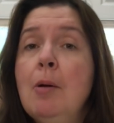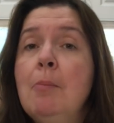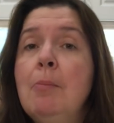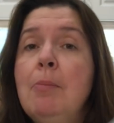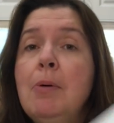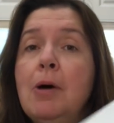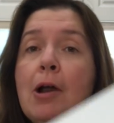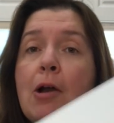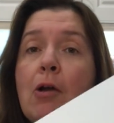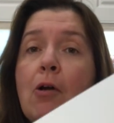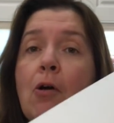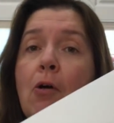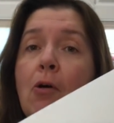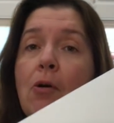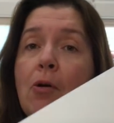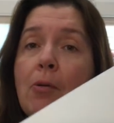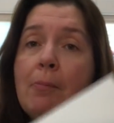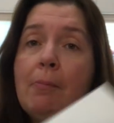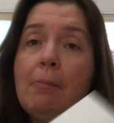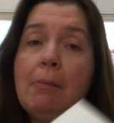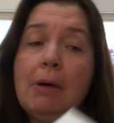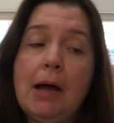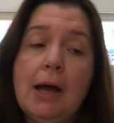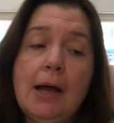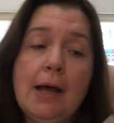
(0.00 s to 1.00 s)
but oh
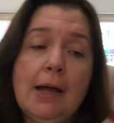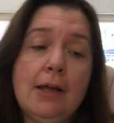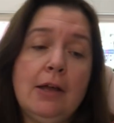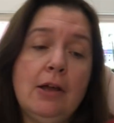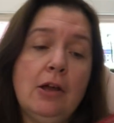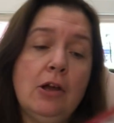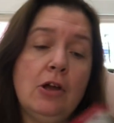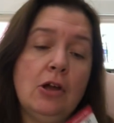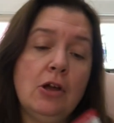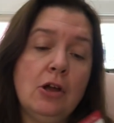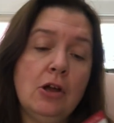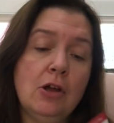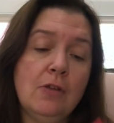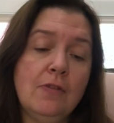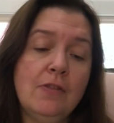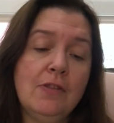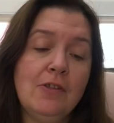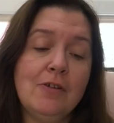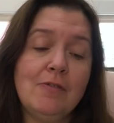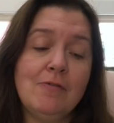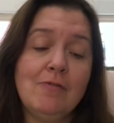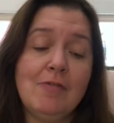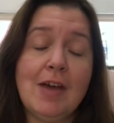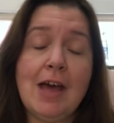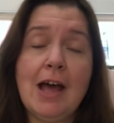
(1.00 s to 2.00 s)
my,
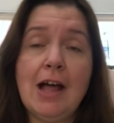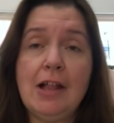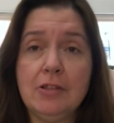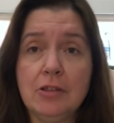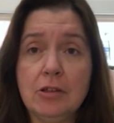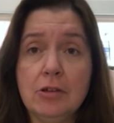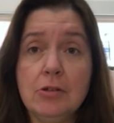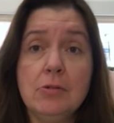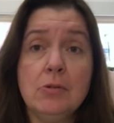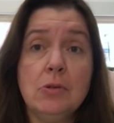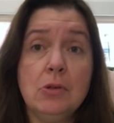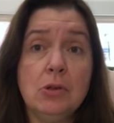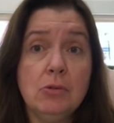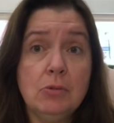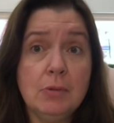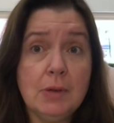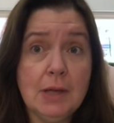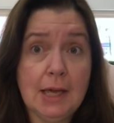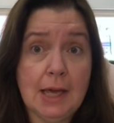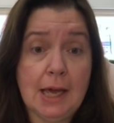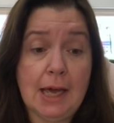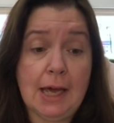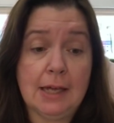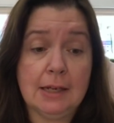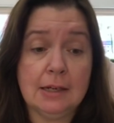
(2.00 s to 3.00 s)
the value you
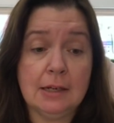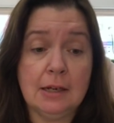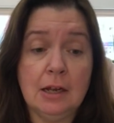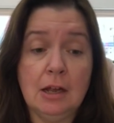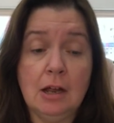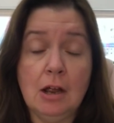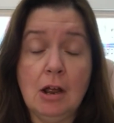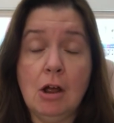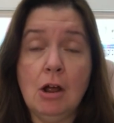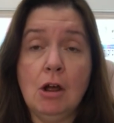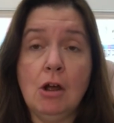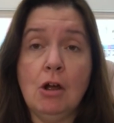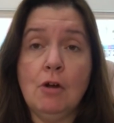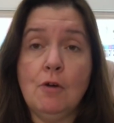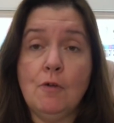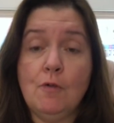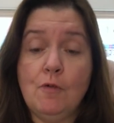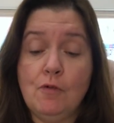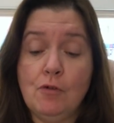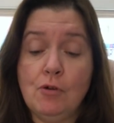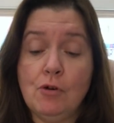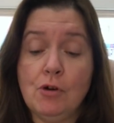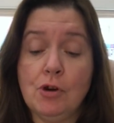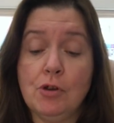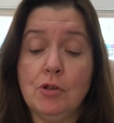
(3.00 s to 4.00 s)
get
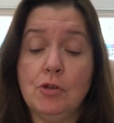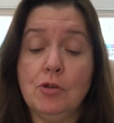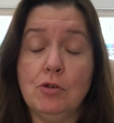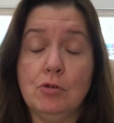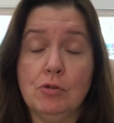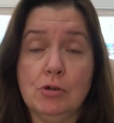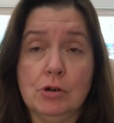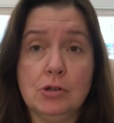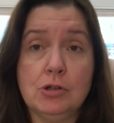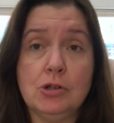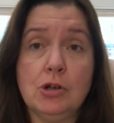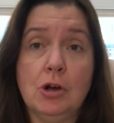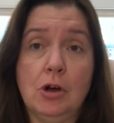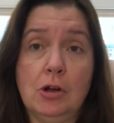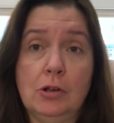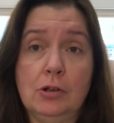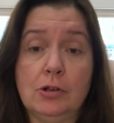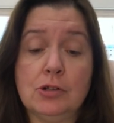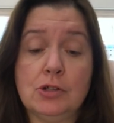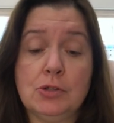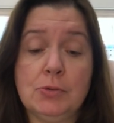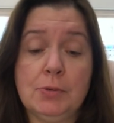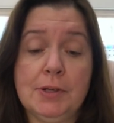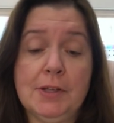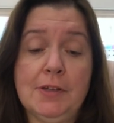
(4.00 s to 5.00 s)
for your
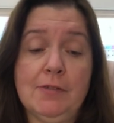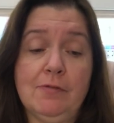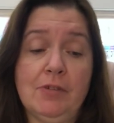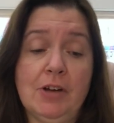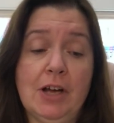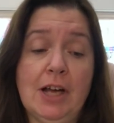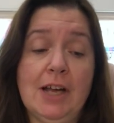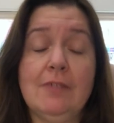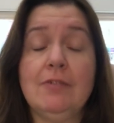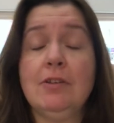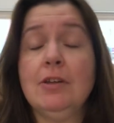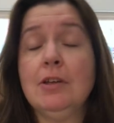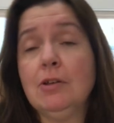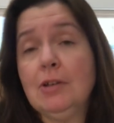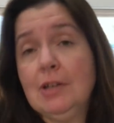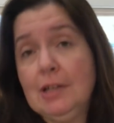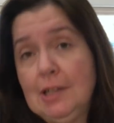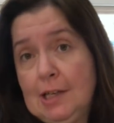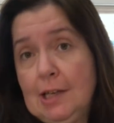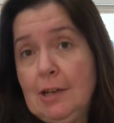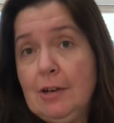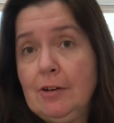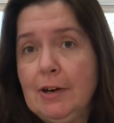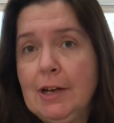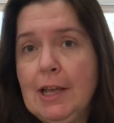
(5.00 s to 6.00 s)
$1.25,
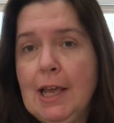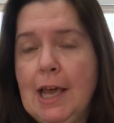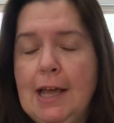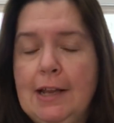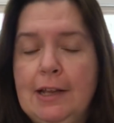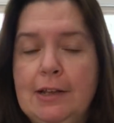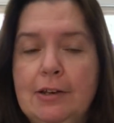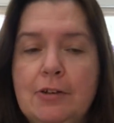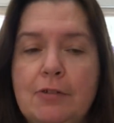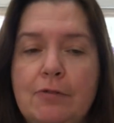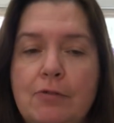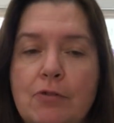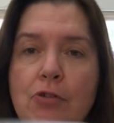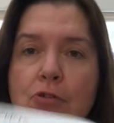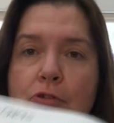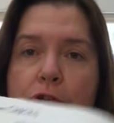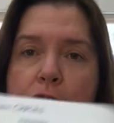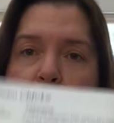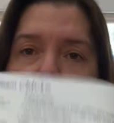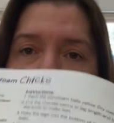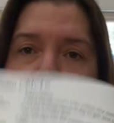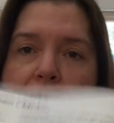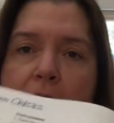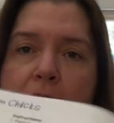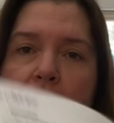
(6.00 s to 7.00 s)
and here in Canada, of
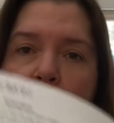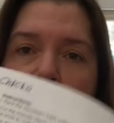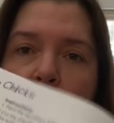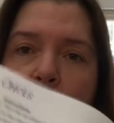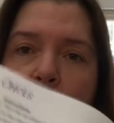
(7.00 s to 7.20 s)
course, but in the